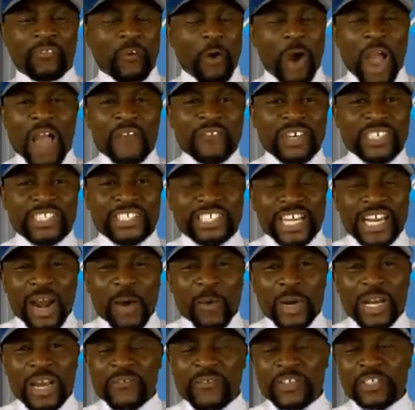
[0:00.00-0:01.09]
for every
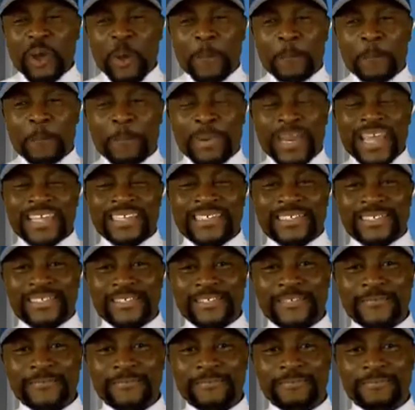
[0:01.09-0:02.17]
general waiting for some
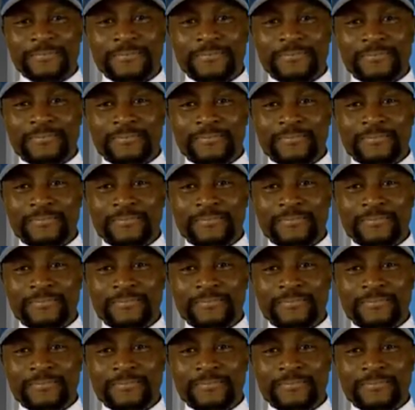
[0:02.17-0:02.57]
place.